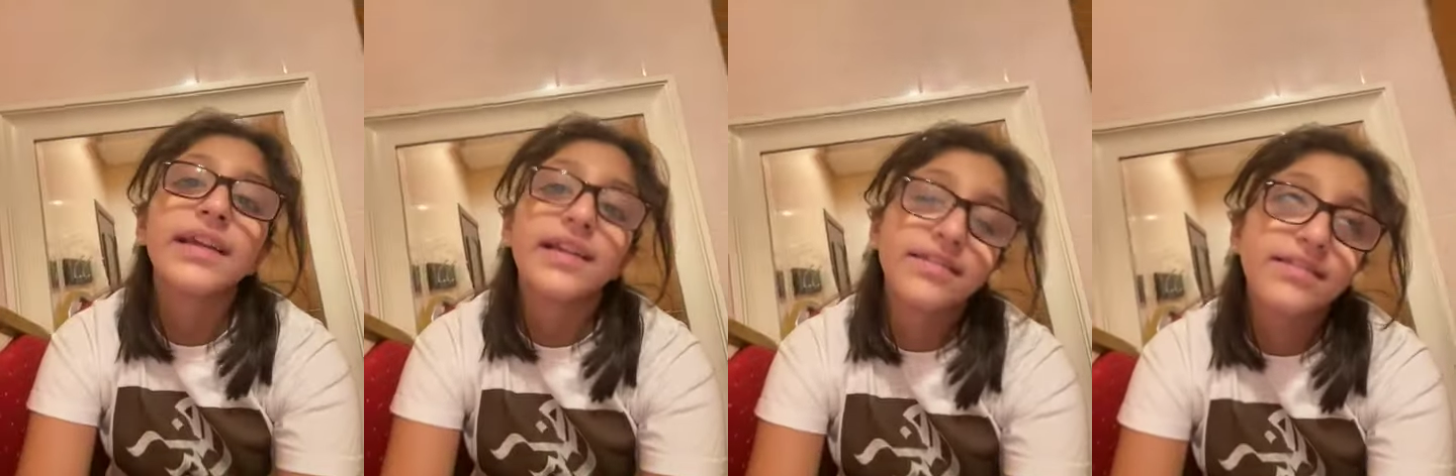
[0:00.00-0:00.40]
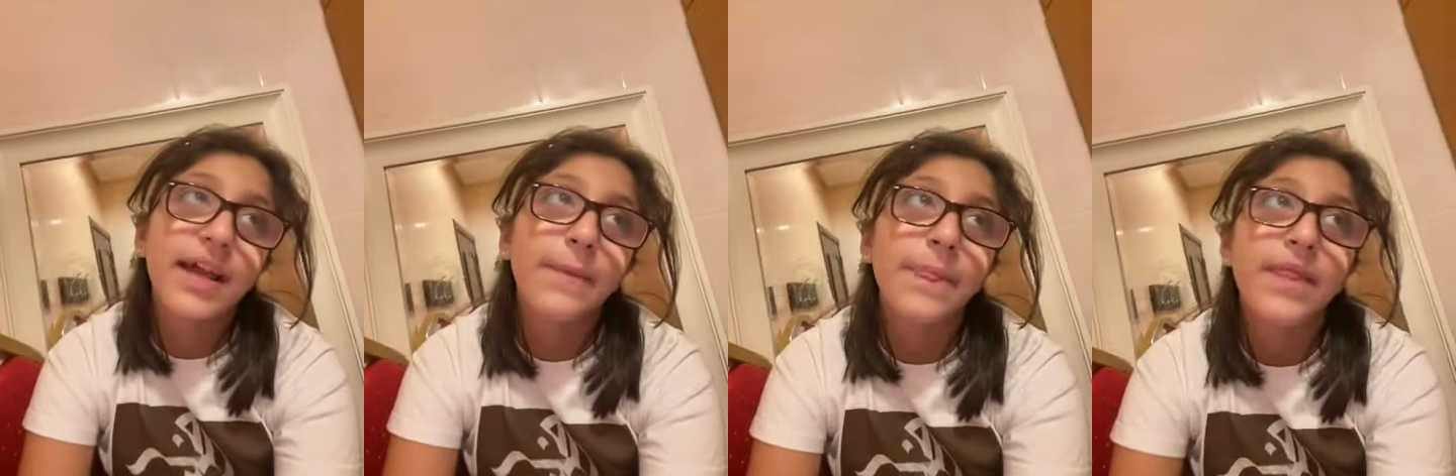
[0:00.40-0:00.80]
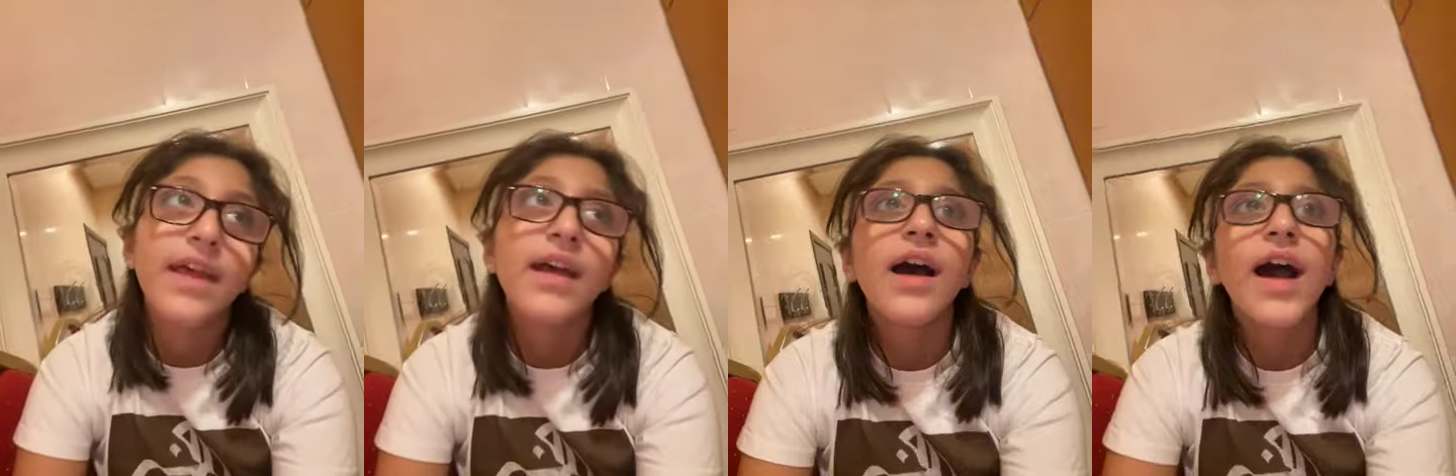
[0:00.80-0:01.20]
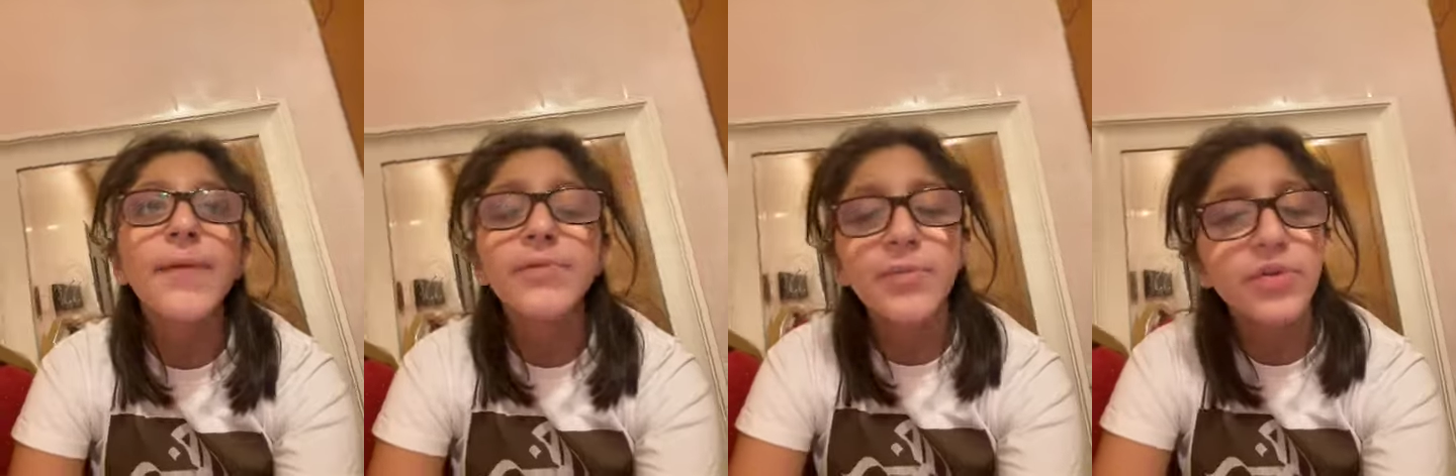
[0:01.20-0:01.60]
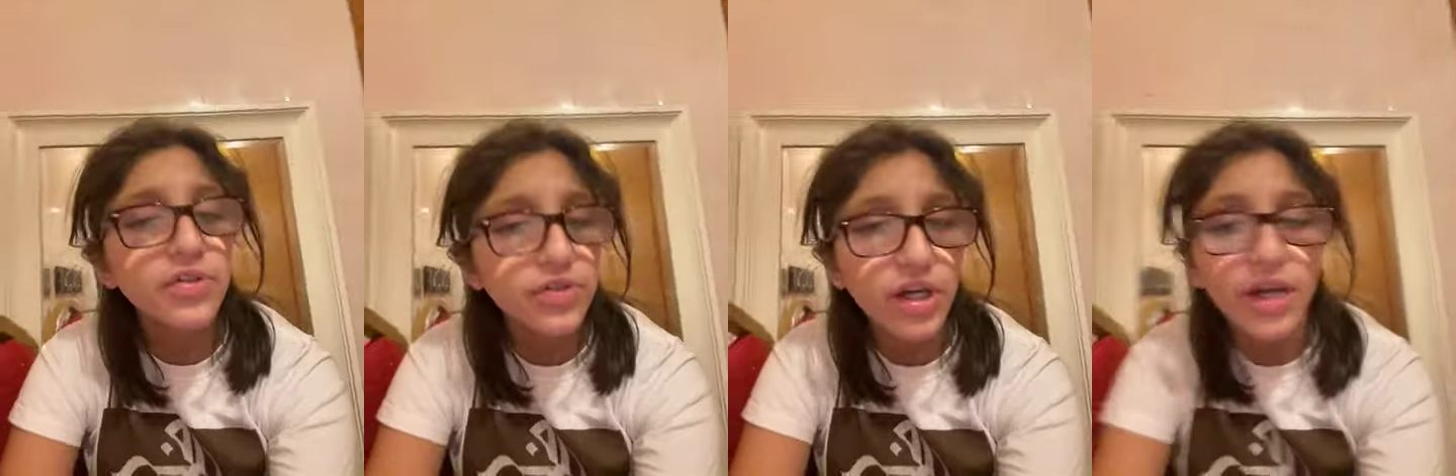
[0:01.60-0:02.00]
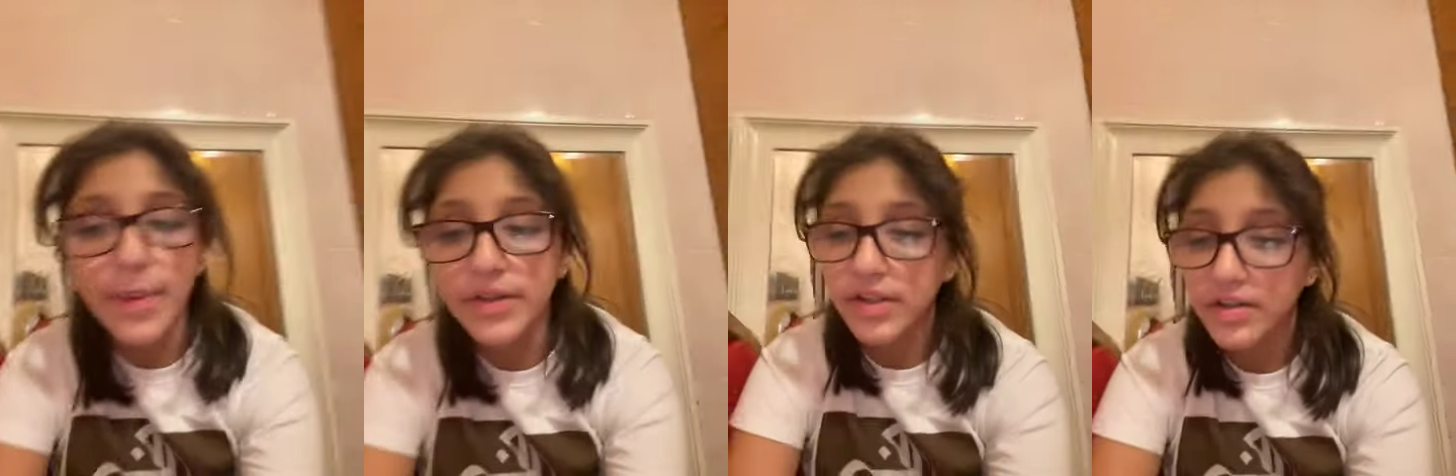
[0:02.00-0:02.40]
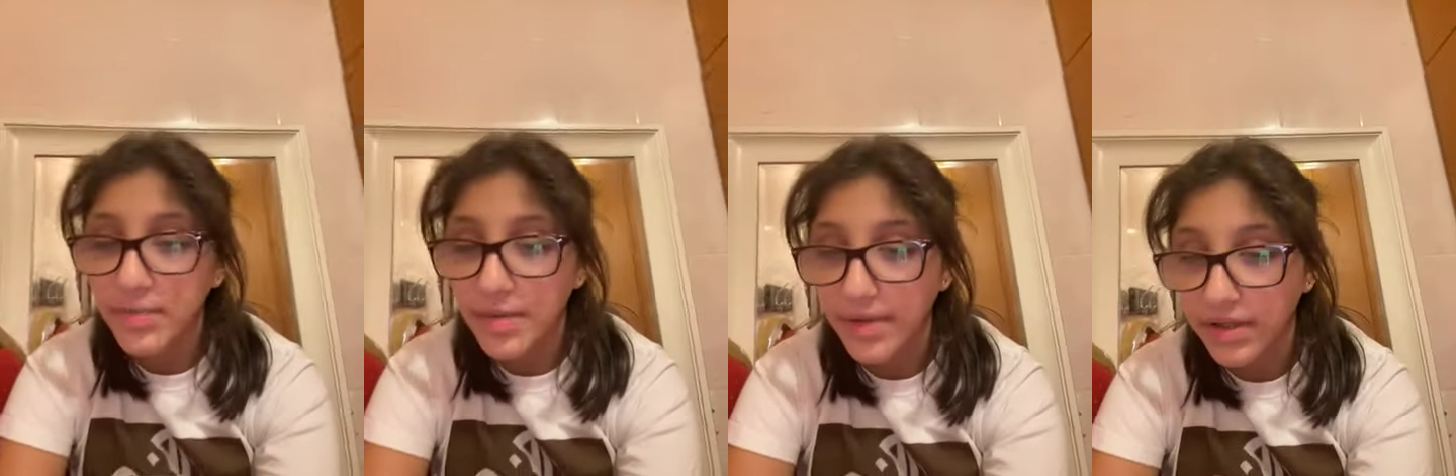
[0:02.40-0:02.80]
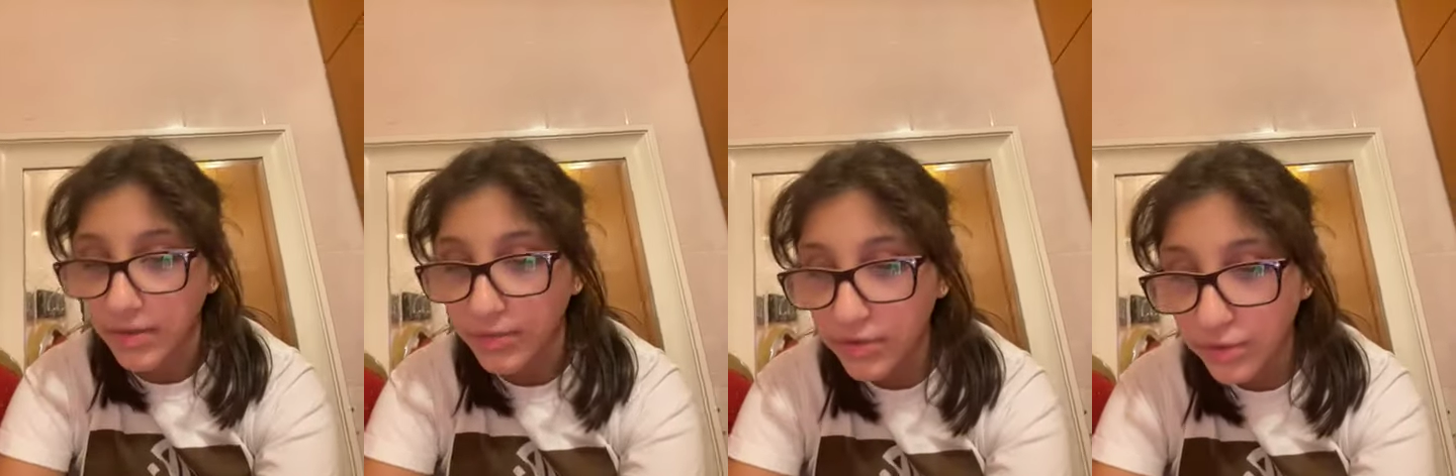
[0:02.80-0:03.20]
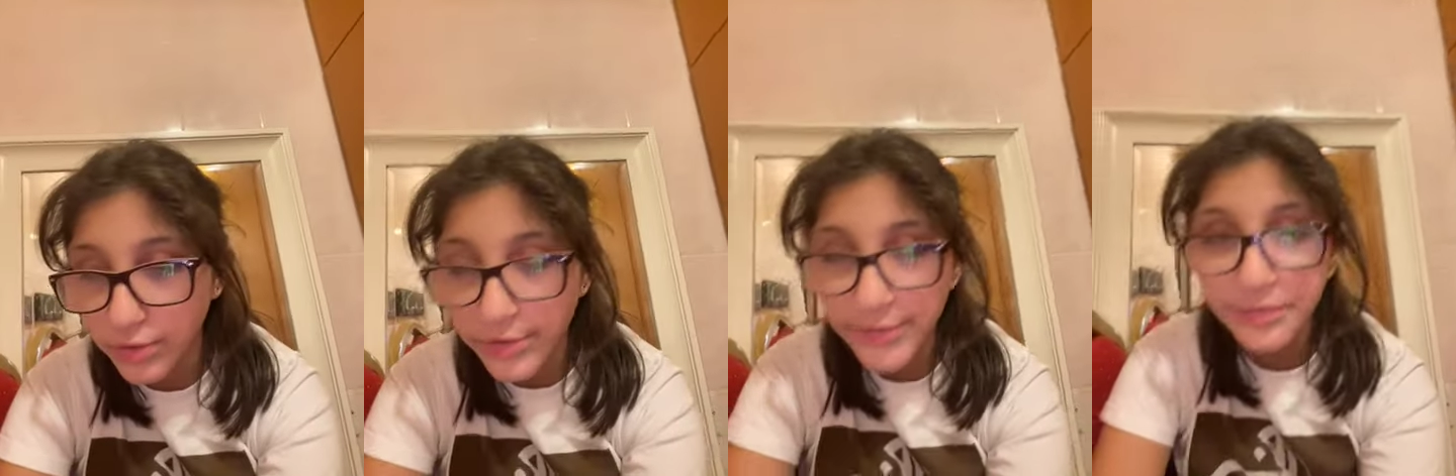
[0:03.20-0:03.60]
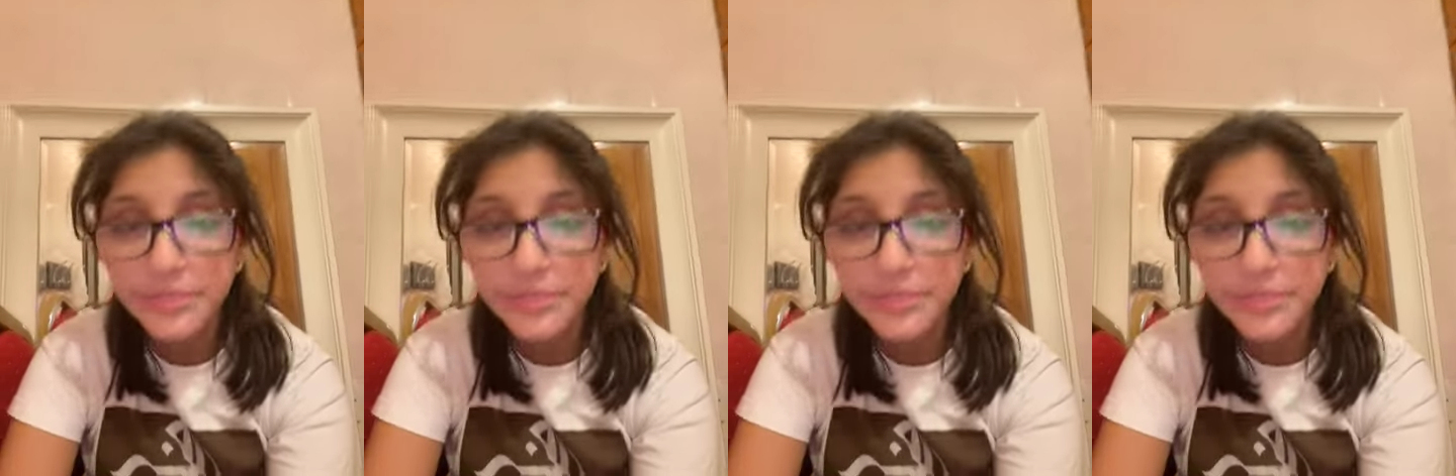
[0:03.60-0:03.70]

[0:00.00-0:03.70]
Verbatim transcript: Kids Say. I'm supposed to talk about Dasman Bilingual School.